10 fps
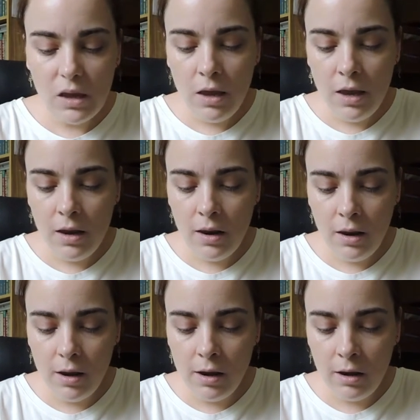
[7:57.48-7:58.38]

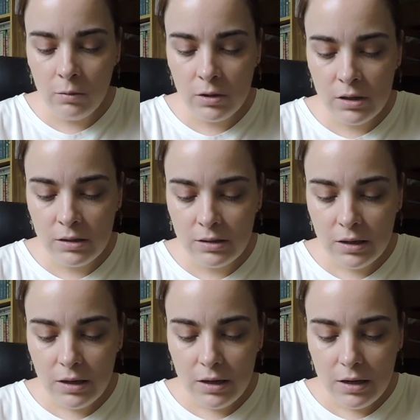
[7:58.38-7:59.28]
And I was
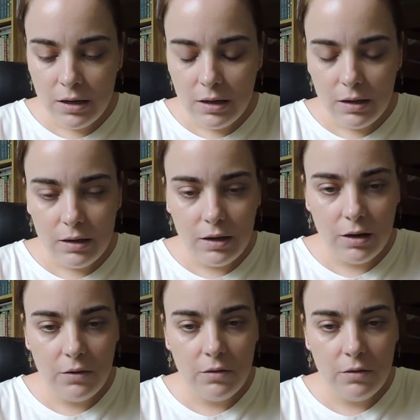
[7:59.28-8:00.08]
kind of